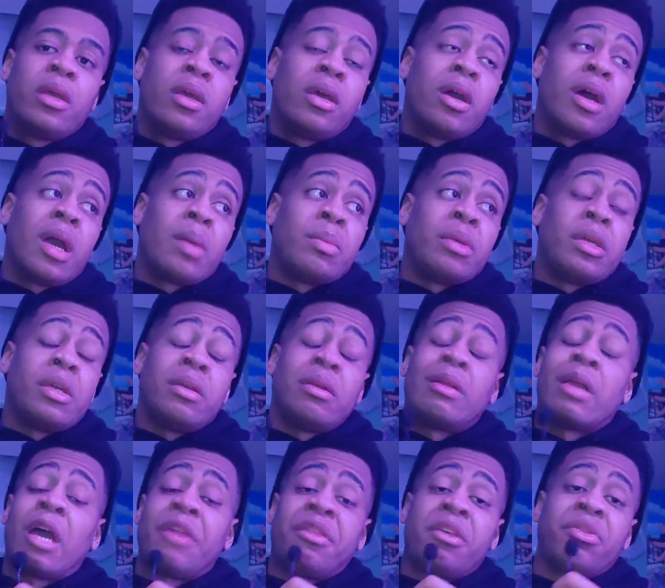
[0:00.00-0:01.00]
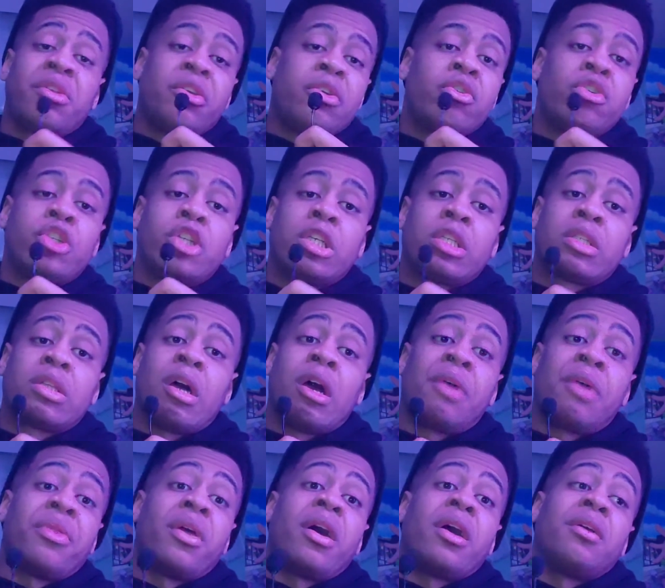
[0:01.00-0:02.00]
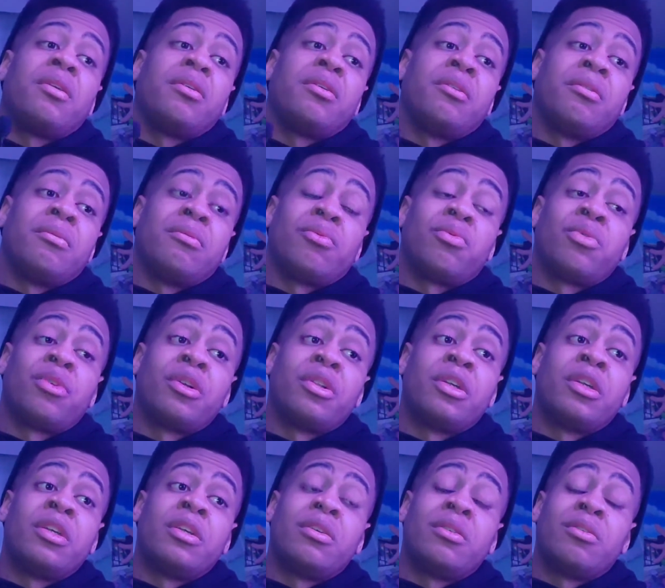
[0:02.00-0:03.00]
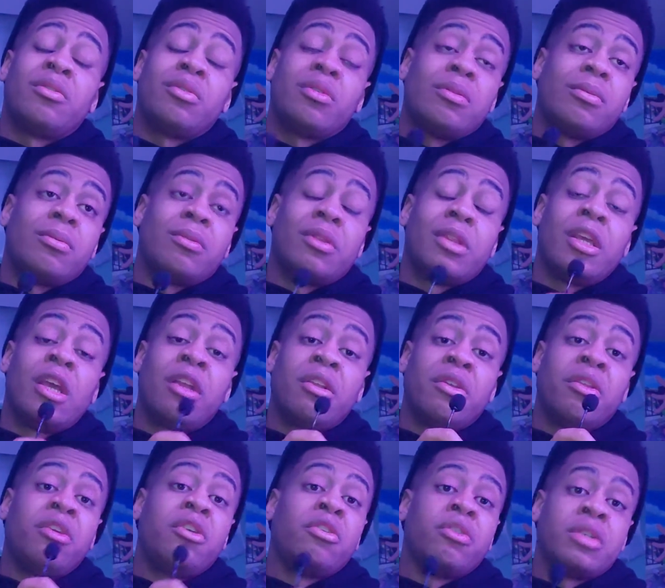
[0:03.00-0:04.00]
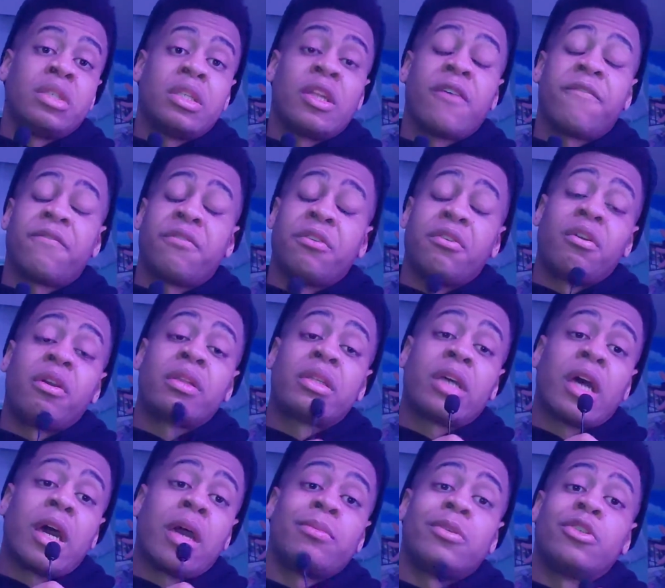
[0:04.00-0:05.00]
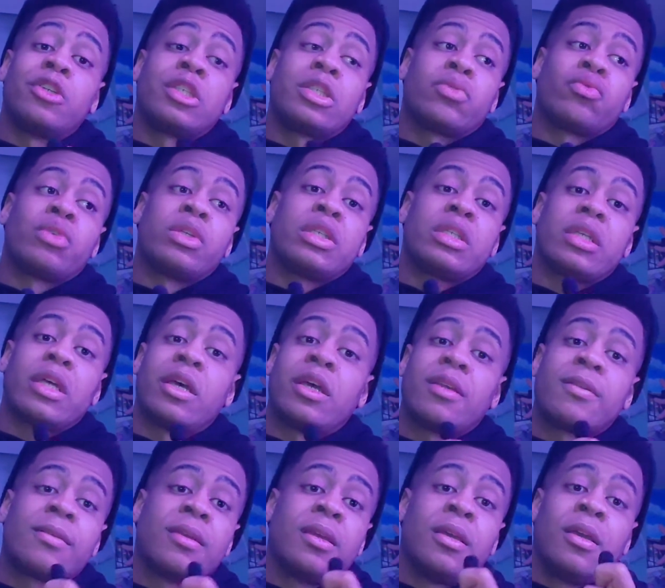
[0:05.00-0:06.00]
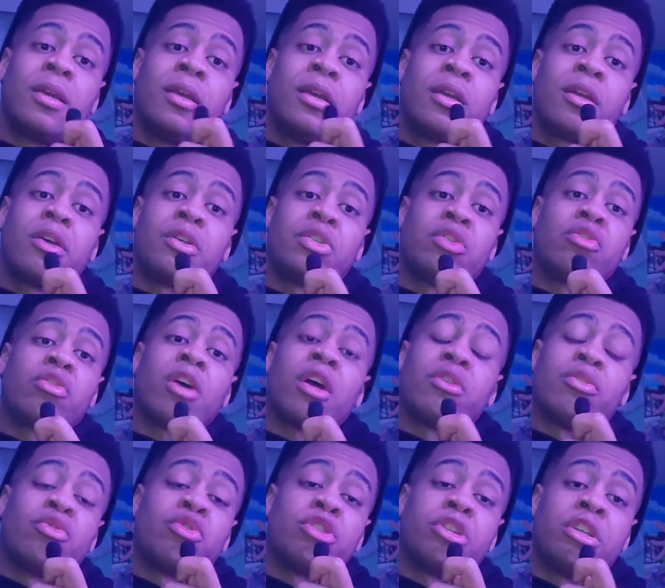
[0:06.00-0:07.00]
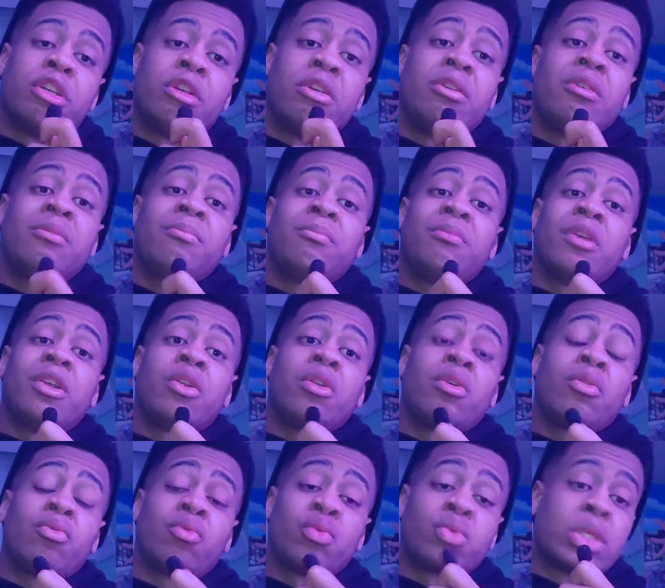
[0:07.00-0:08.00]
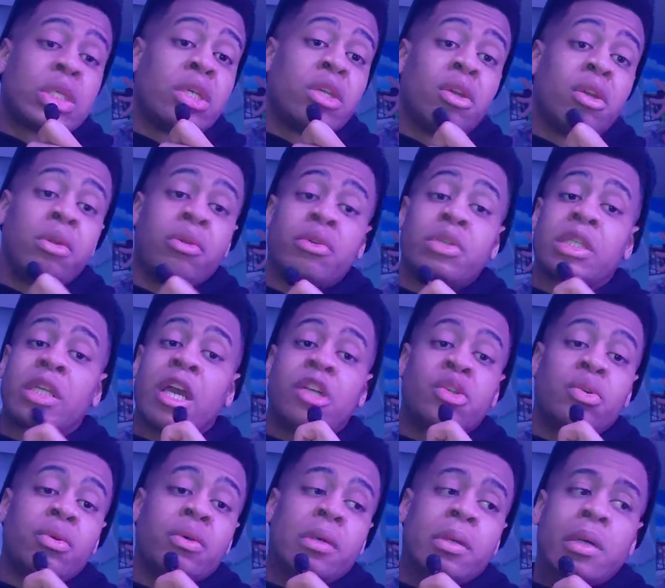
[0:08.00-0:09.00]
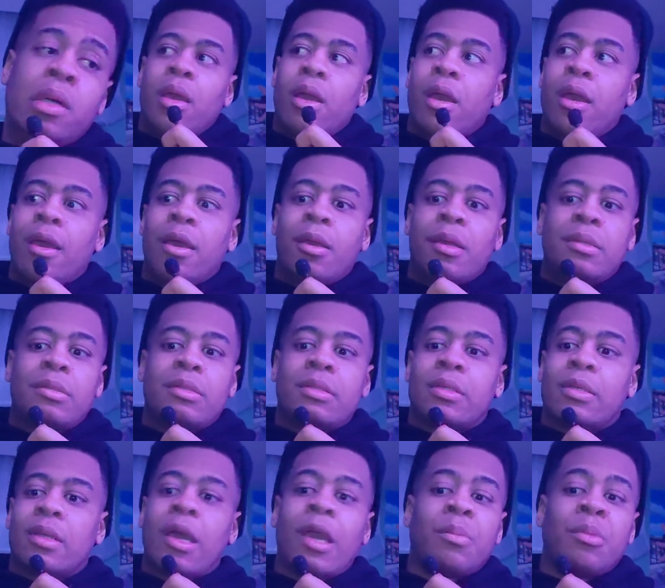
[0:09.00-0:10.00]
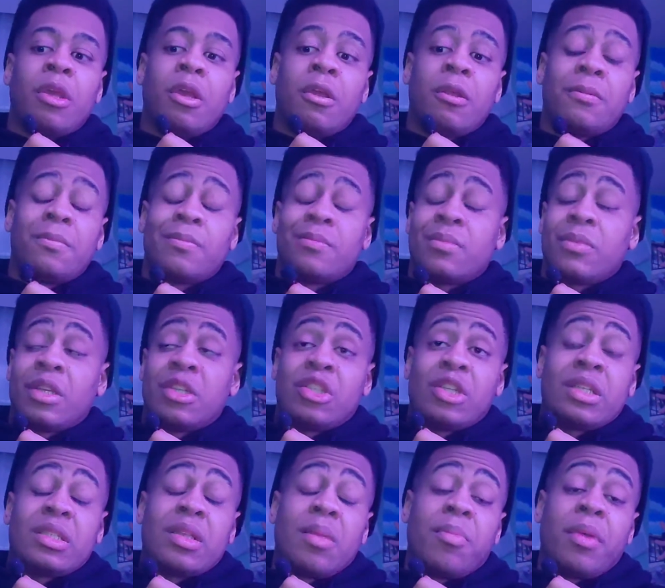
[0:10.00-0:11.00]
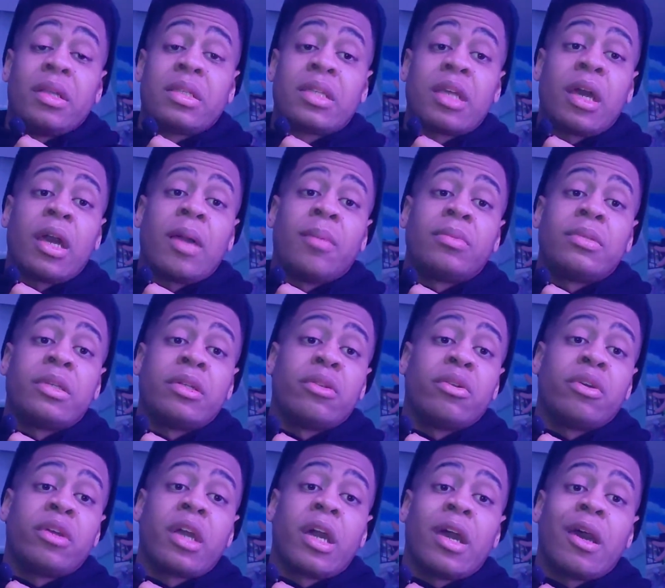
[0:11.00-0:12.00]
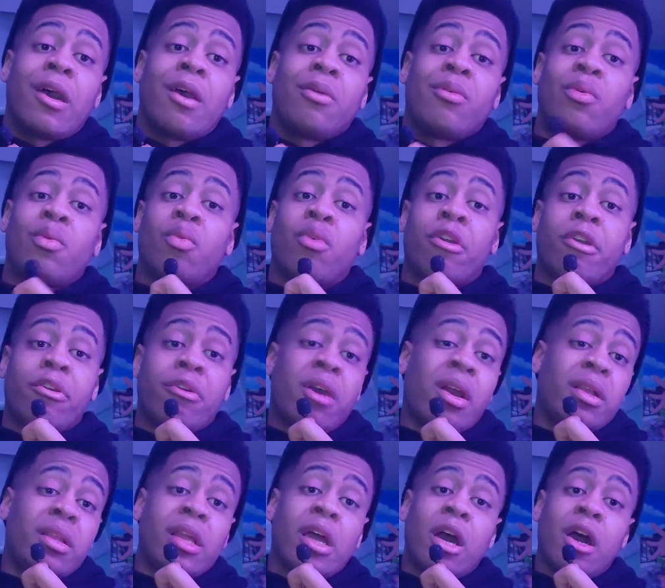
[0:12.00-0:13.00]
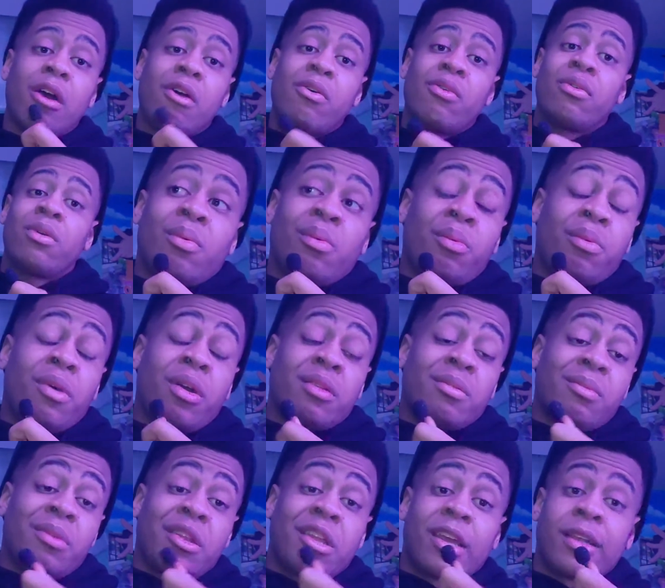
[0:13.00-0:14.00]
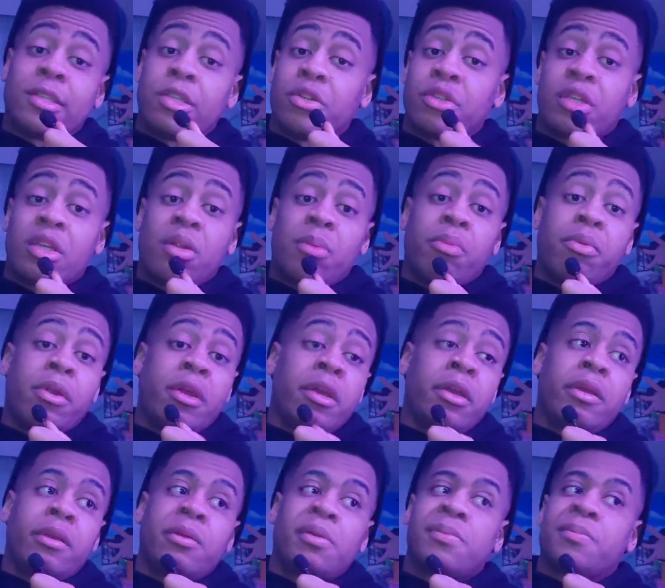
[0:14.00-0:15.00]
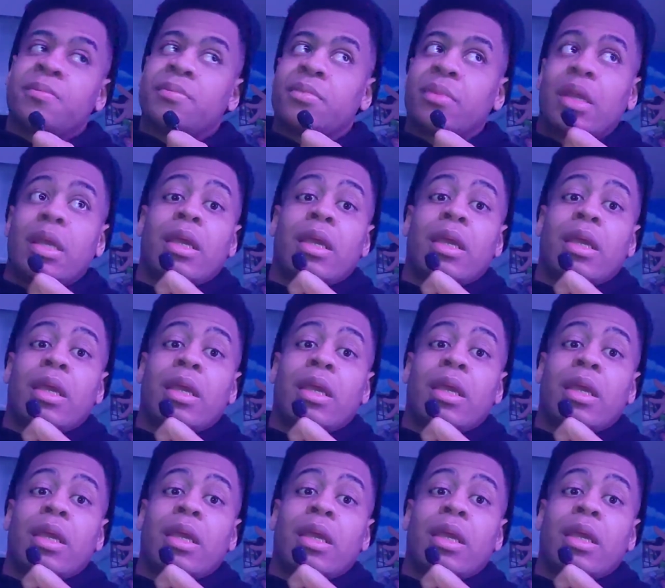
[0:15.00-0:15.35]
I mean, I think the year's just taught that really the end of the year is definitely a good time to just reset because you're not usually in a routine or schedule. And I mean, it's just the best time to look at where you're at now, what the next year's gonna bring.